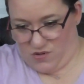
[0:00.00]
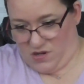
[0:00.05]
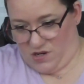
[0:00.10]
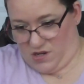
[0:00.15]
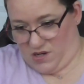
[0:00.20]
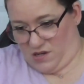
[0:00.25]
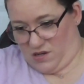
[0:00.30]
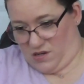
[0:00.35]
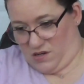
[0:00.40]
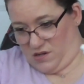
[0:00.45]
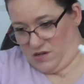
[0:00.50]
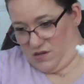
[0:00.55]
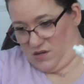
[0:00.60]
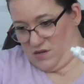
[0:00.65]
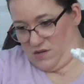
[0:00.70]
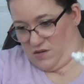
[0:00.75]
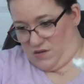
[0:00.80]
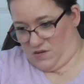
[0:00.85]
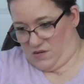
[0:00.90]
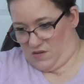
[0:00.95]

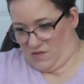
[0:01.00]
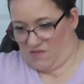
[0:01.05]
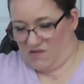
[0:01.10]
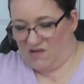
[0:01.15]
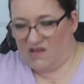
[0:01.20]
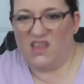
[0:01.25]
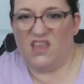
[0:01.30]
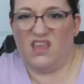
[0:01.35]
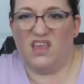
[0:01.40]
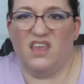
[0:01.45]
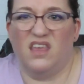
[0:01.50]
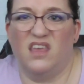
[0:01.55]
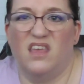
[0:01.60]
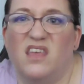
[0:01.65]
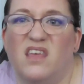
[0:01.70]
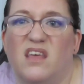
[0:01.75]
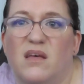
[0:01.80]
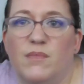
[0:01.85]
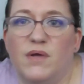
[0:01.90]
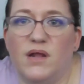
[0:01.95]
No!
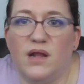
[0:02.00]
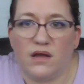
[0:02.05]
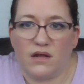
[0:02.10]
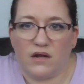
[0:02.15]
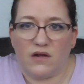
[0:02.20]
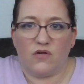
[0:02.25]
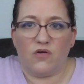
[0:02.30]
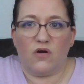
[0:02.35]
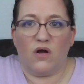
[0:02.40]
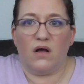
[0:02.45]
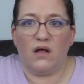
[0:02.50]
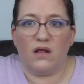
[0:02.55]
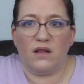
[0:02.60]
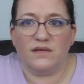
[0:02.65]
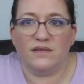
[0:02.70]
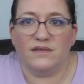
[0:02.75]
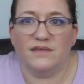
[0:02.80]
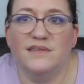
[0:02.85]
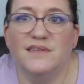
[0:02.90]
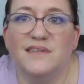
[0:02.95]
I'm gonna
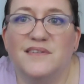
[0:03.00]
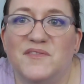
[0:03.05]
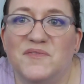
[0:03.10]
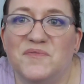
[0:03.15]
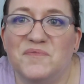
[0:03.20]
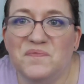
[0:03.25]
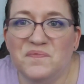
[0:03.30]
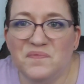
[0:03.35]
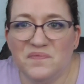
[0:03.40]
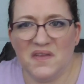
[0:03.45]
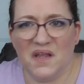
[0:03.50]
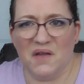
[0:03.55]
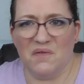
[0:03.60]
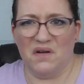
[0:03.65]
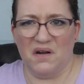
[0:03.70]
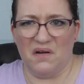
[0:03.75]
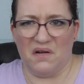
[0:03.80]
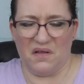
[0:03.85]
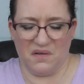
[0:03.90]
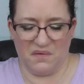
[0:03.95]
crawl. It
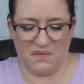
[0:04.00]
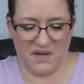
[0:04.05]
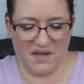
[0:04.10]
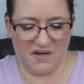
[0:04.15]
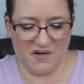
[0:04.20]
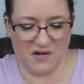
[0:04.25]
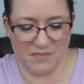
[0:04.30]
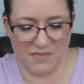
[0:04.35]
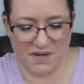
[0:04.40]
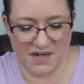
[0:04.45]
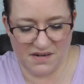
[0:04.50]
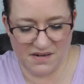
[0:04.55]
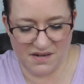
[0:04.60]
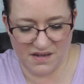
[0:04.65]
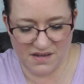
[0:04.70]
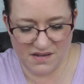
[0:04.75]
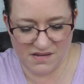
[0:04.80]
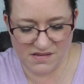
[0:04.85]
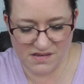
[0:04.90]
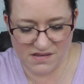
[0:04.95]
went all the way under my
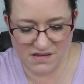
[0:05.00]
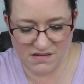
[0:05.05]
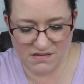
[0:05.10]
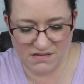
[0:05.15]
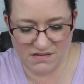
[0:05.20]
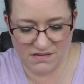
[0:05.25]
desk.